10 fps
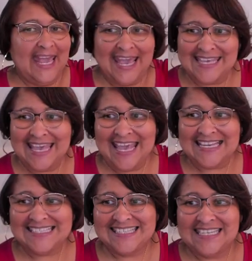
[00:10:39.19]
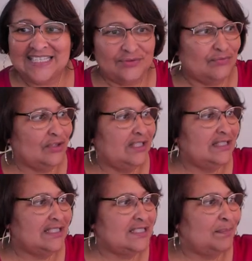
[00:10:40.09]
The AAC is
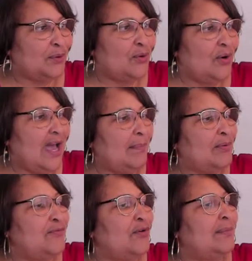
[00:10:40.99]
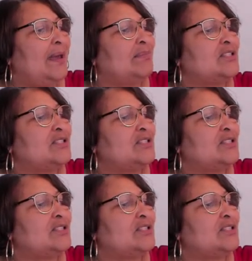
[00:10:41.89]
really the typical Apple format,